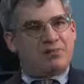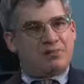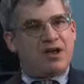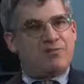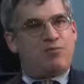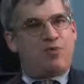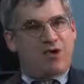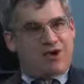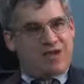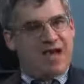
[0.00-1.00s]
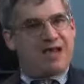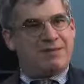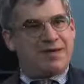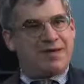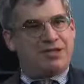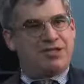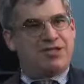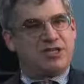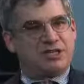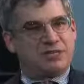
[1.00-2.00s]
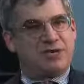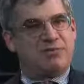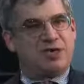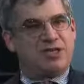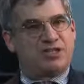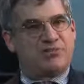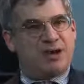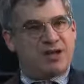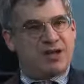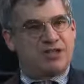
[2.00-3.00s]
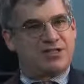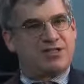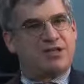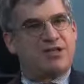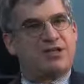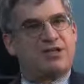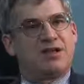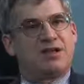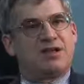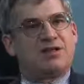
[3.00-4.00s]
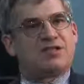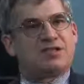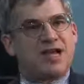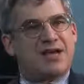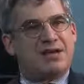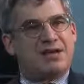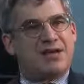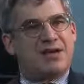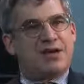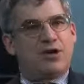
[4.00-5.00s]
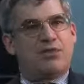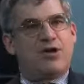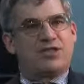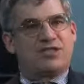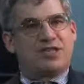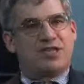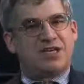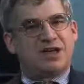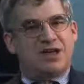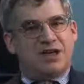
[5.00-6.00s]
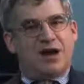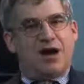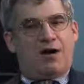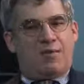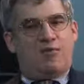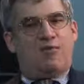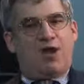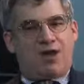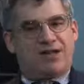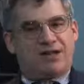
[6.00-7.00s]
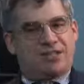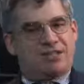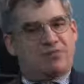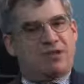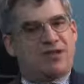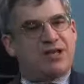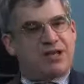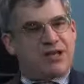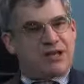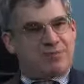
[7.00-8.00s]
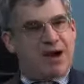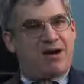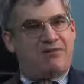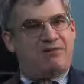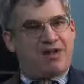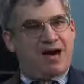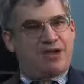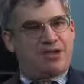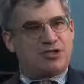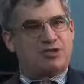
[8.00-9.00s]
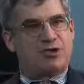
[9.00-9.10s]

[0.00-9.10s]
and putting more time and energy into emerging markets. Secondly, we see uh, willingness, particularly on the part of the larger